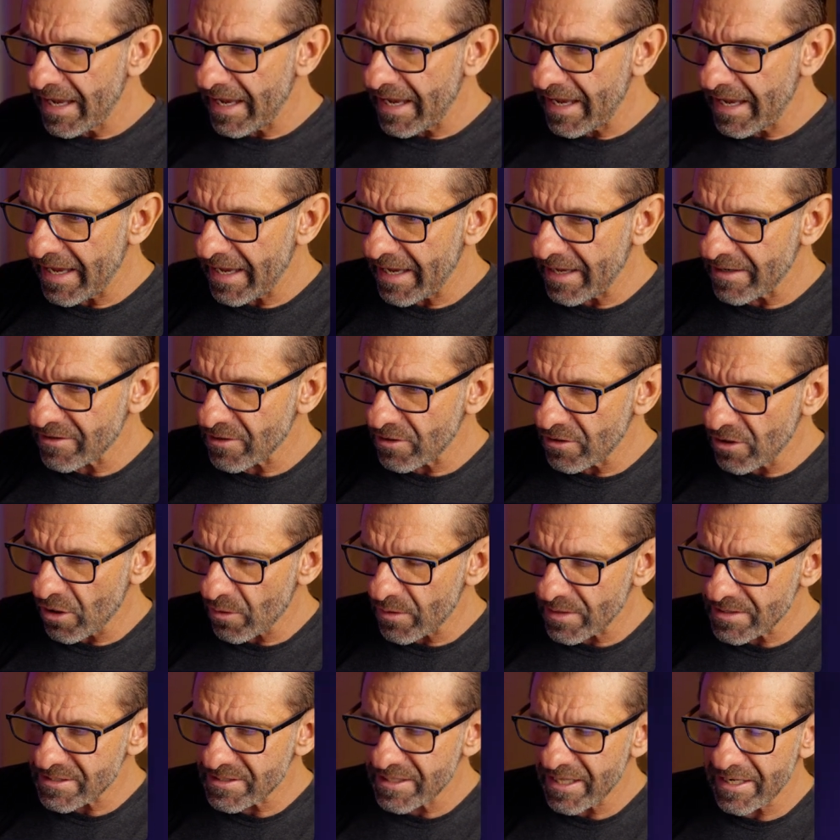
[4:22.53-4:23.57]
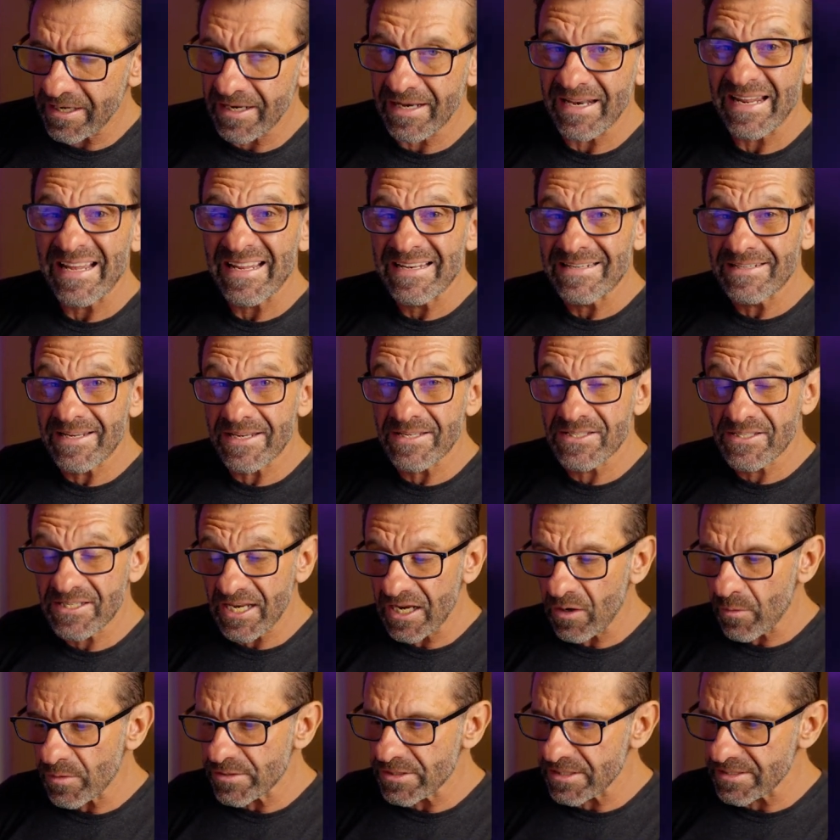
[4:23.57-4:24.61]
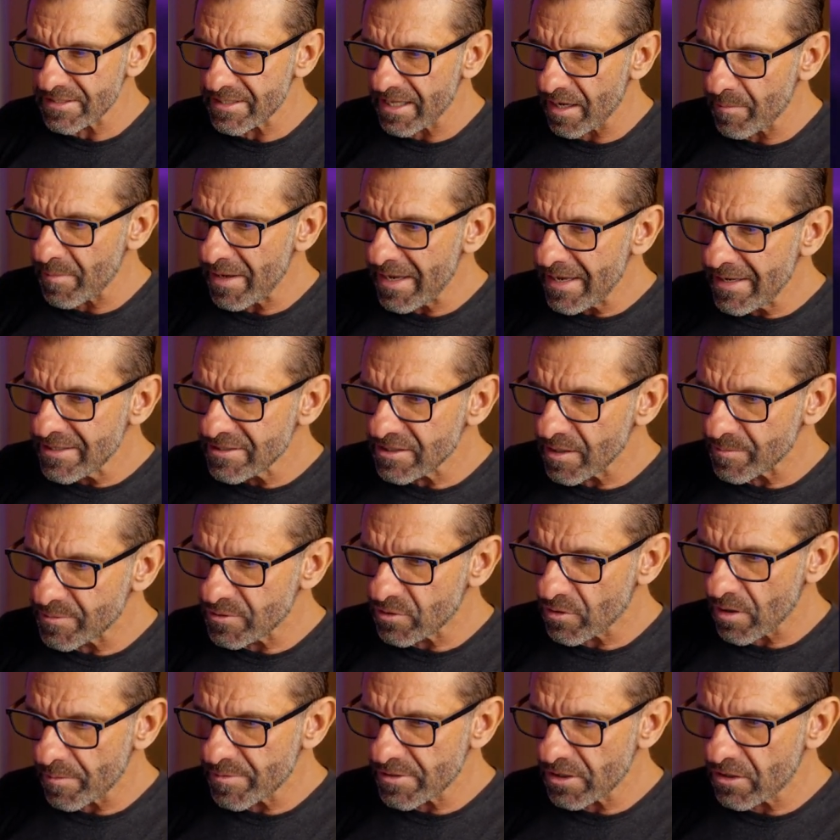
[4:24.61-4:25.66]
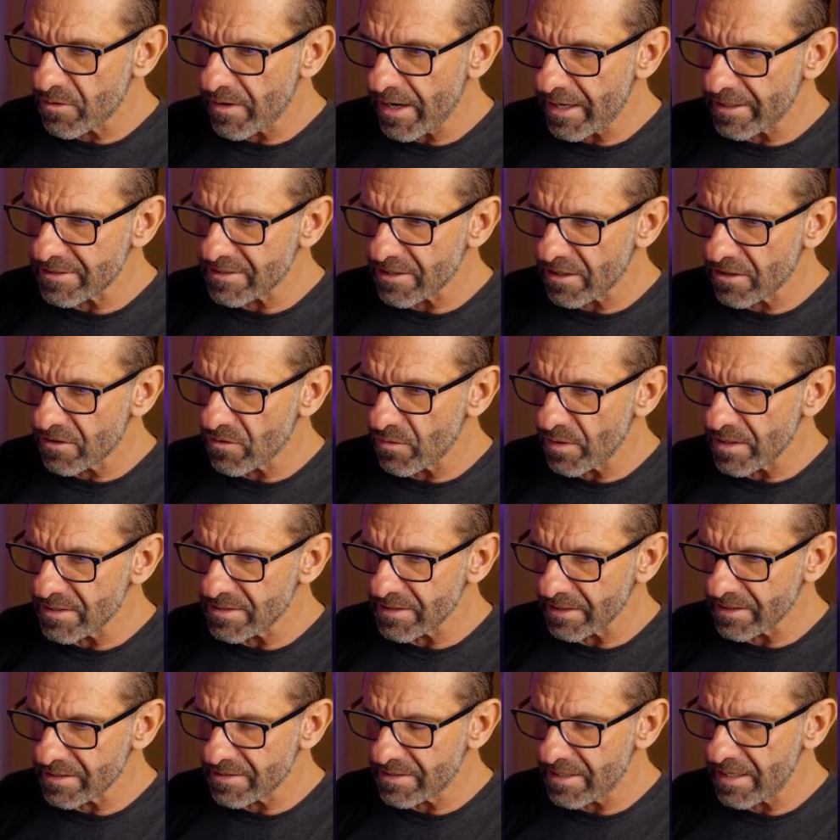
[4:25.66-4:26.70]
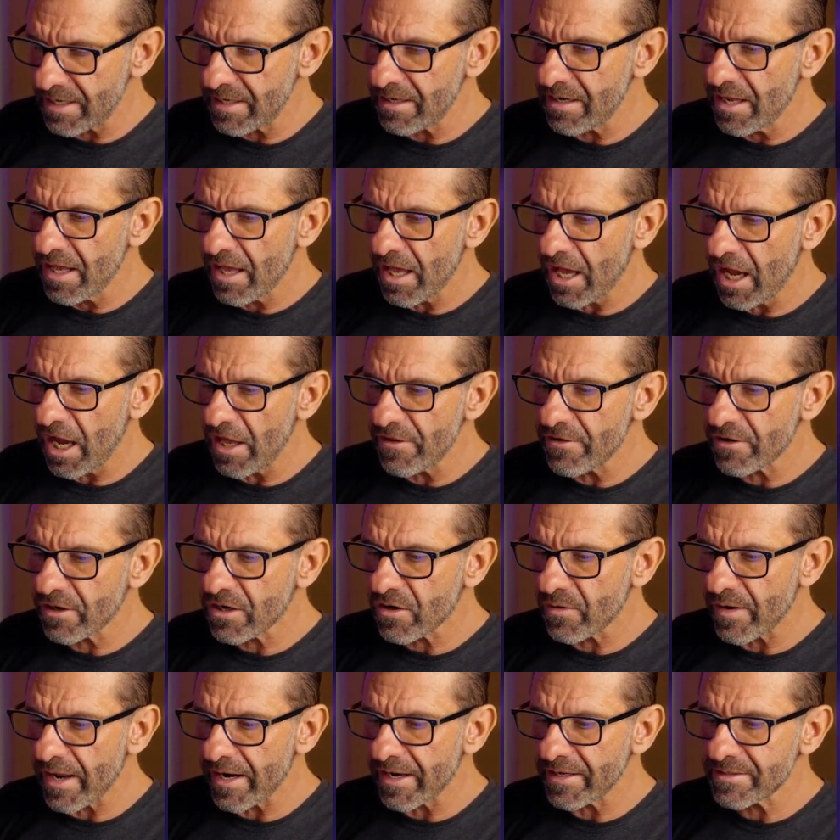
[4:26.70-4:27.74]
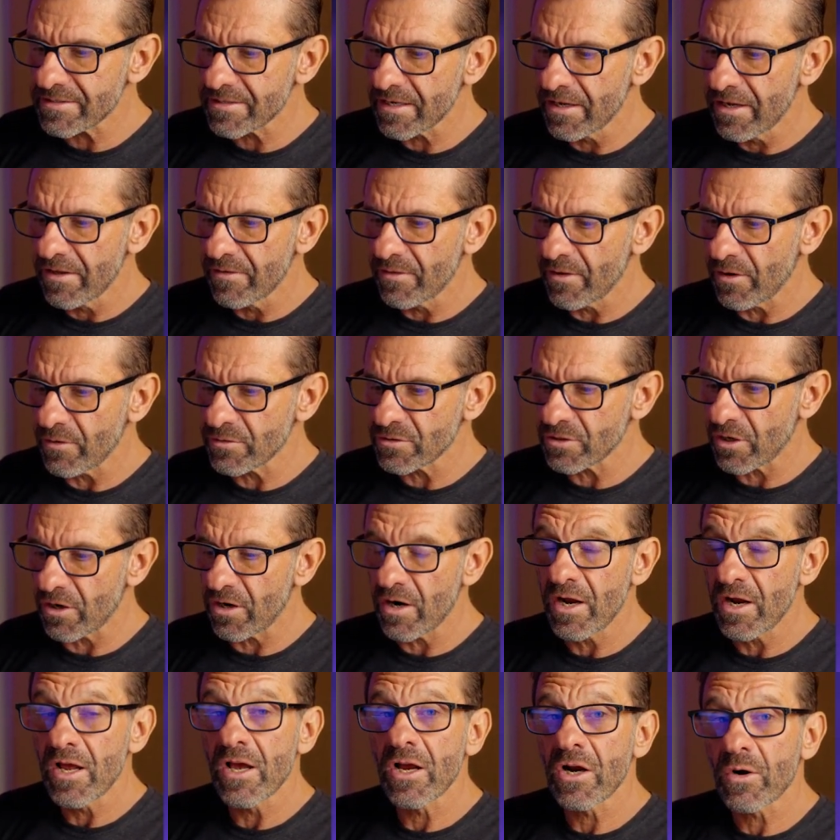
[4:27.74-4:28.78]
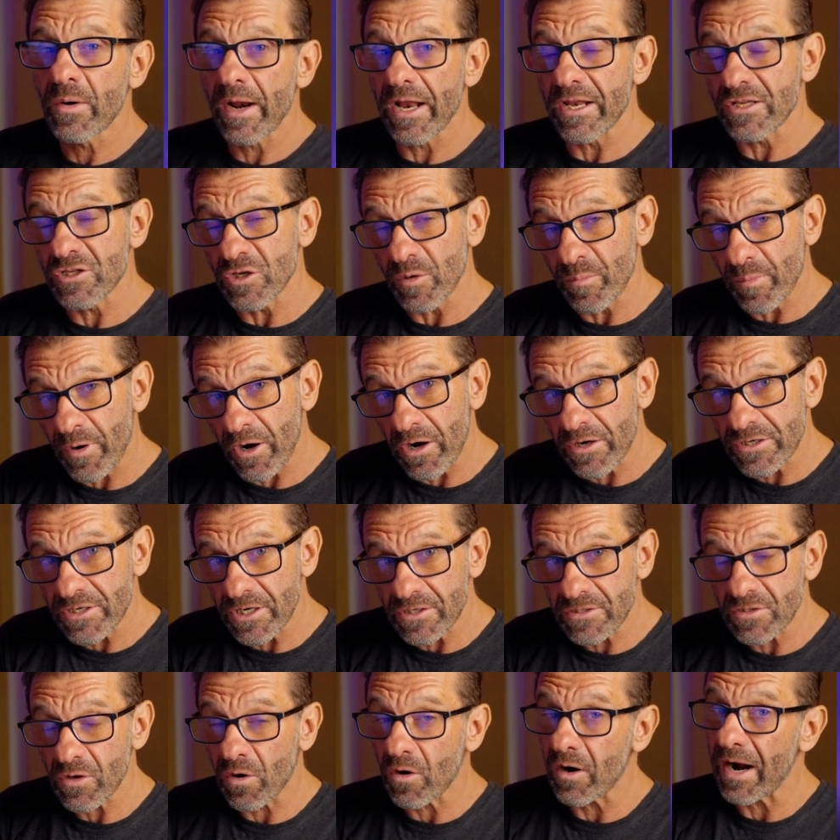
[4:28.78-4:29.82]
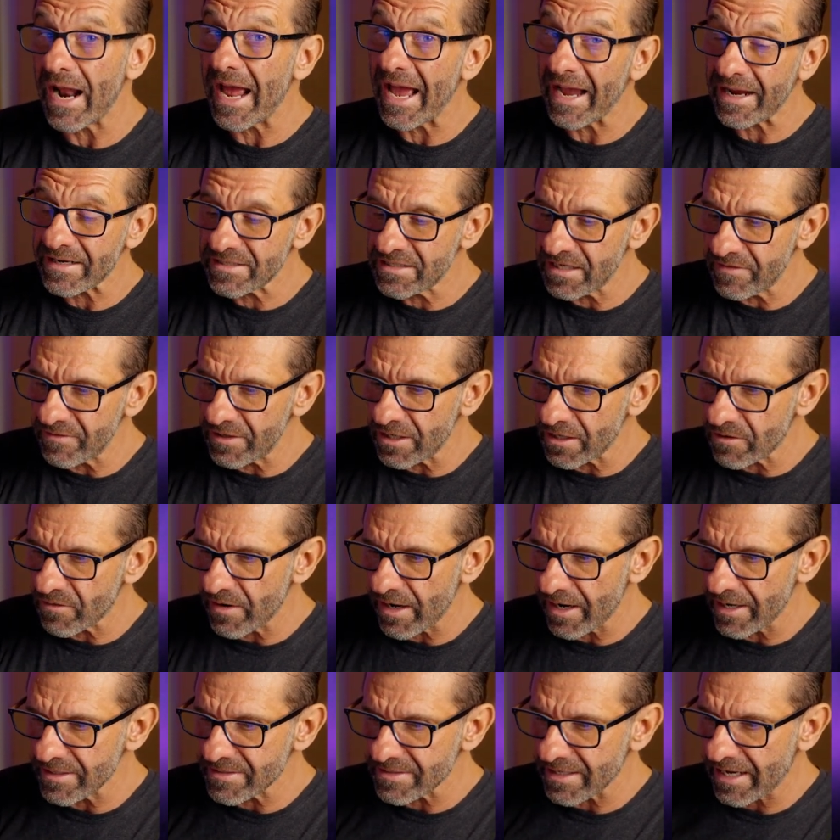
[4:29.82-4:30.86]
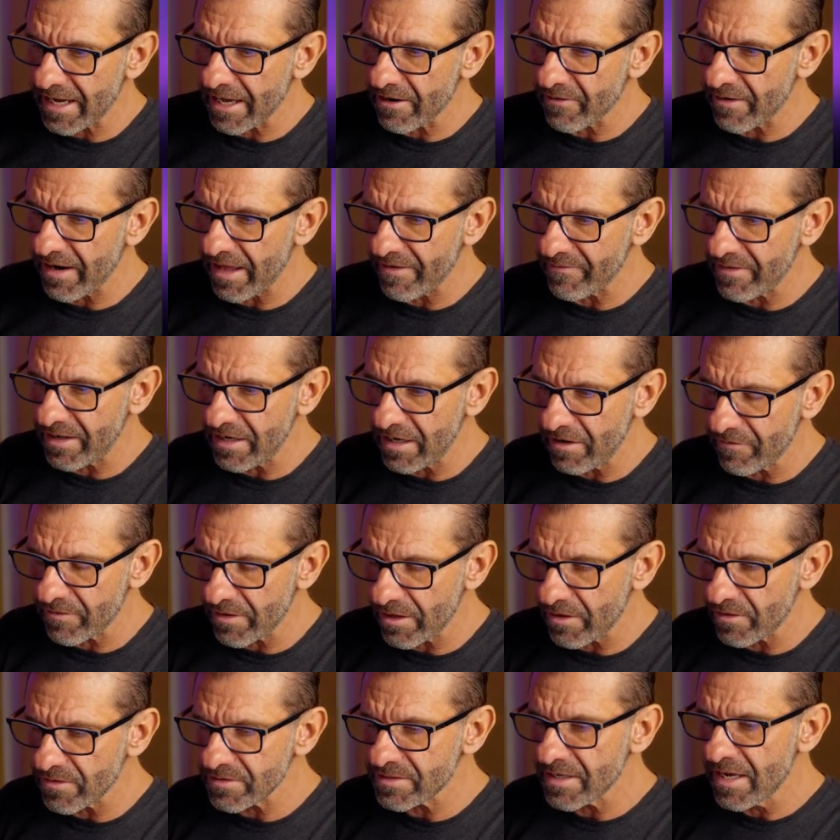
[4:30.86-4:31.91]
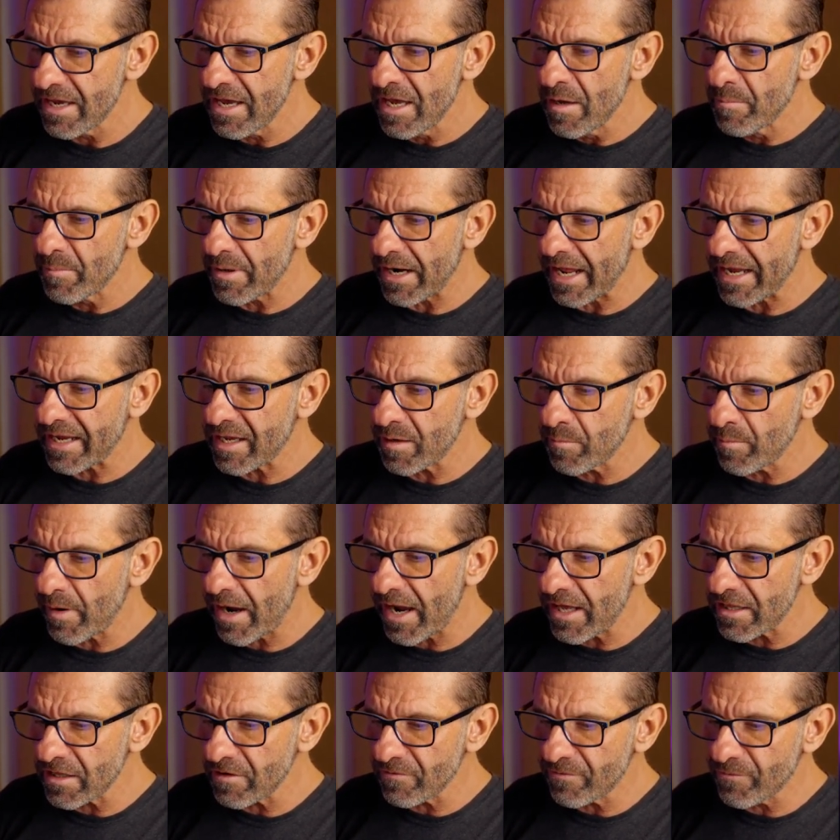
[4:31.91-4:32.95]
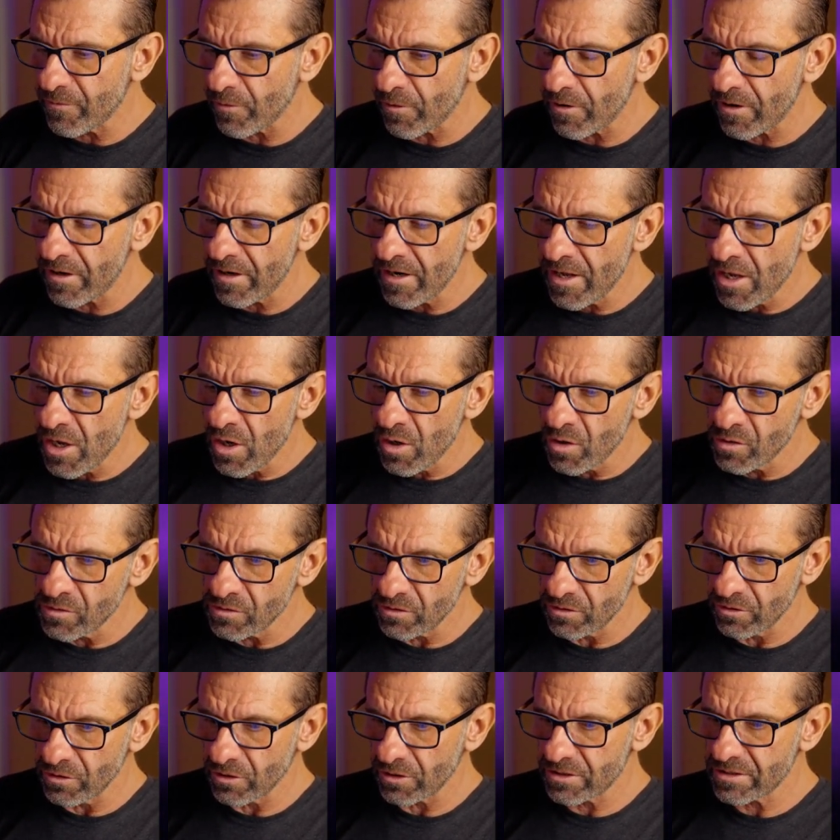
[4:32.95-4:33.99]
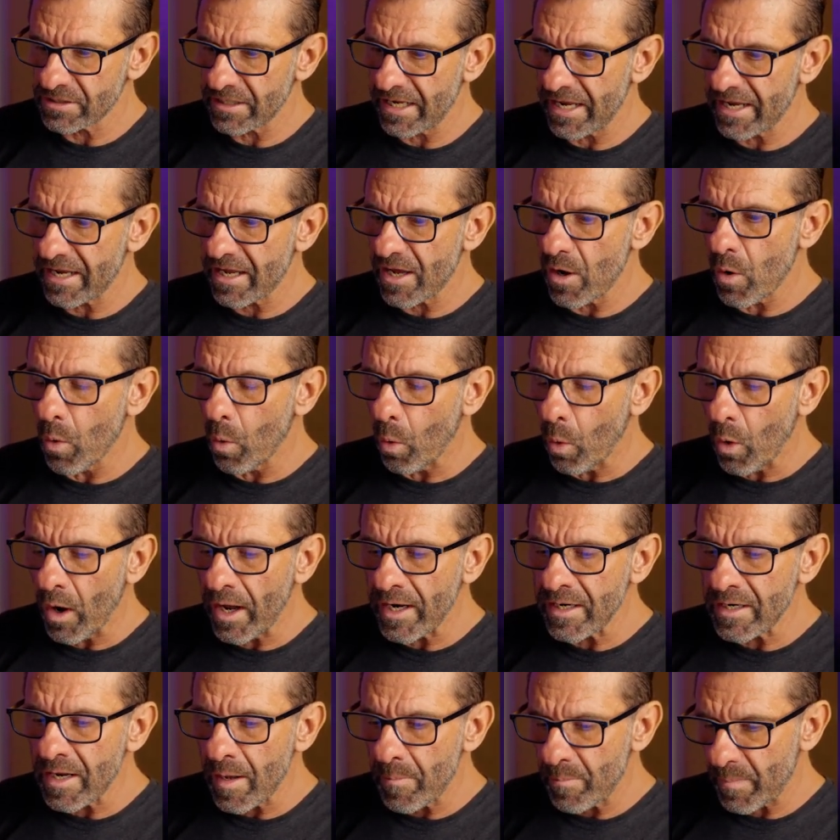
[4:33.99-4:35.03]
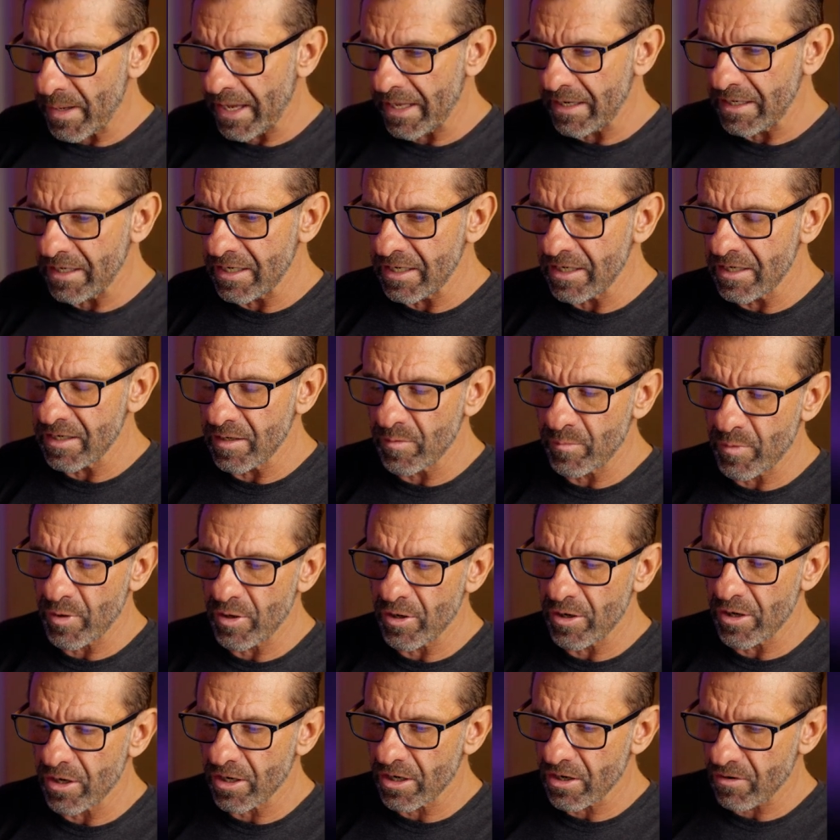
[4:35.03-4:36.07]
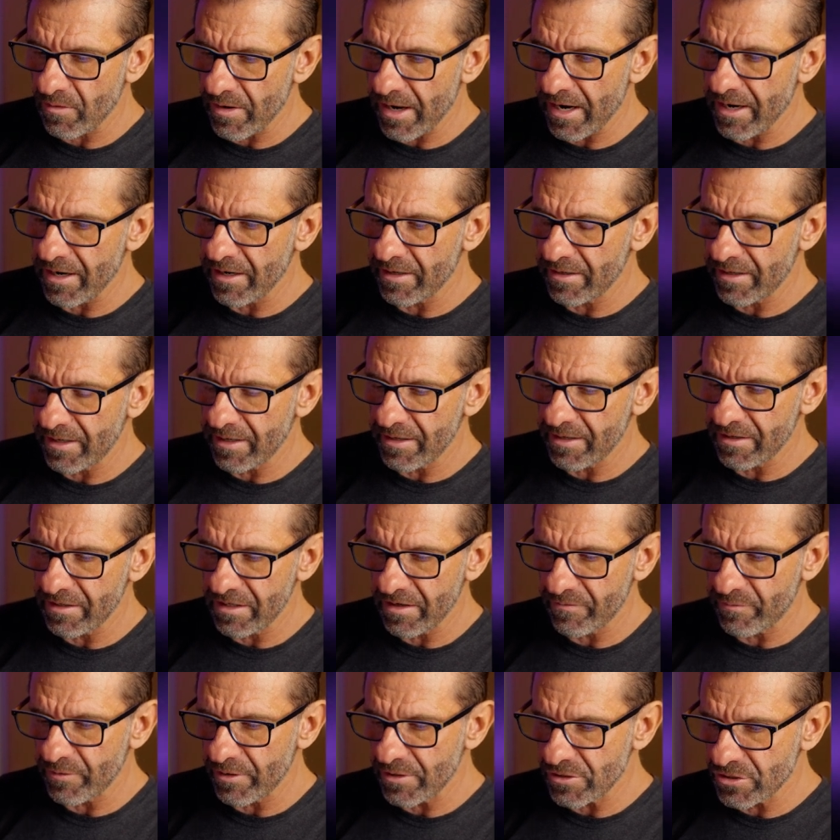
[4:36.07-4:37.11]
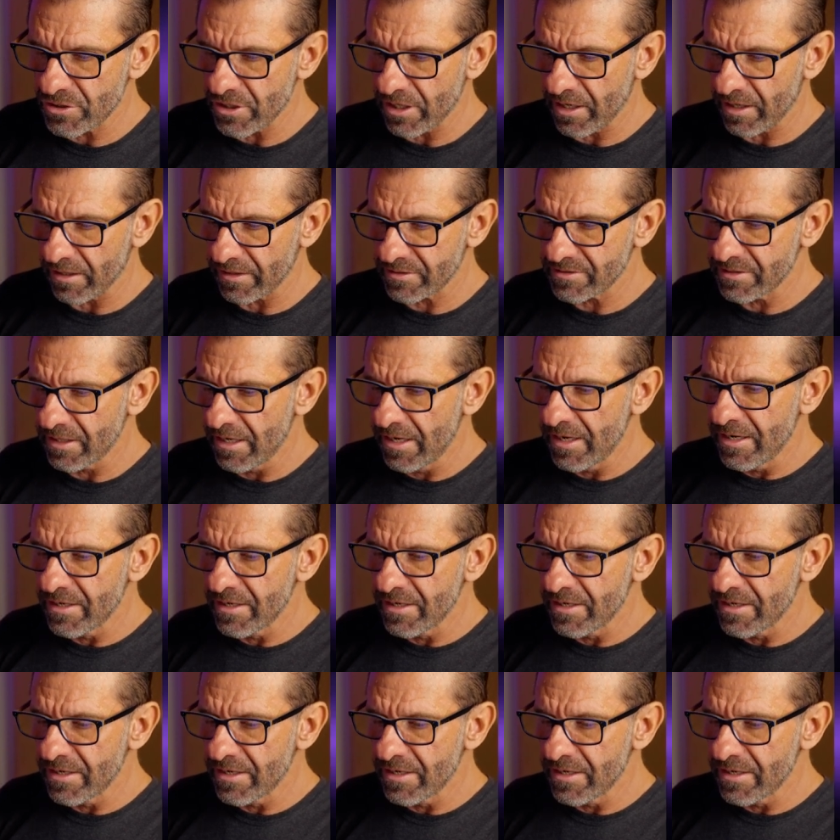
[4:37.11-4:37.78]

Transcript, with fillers: And notice that it distinguishes them subscription credits, 316, other credits, those are credits you purchase, or activity credits. I don't have any of those, but I can buy them for looks like one penny per credit in different chunks.